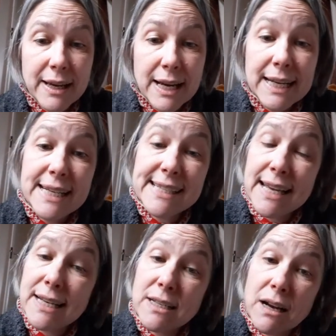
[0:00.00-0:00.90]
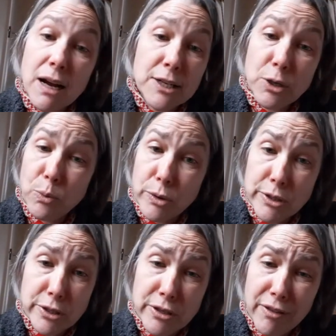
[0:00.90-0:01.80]
And he said, "I don't want
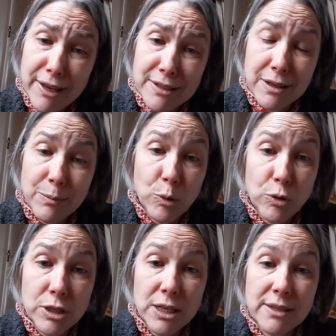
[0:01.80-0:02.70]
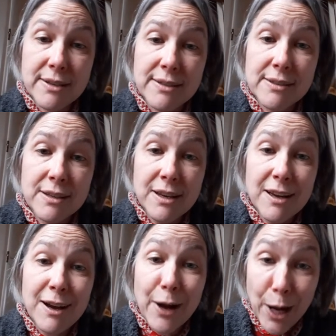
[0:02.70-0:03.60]
to do that anymore, Jesus.
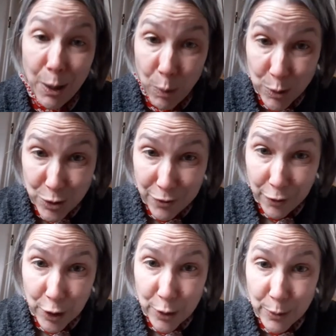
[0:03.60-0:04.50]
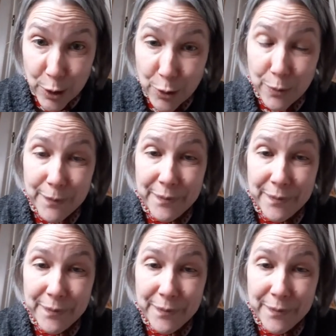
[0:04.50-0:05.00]
I want to follow you."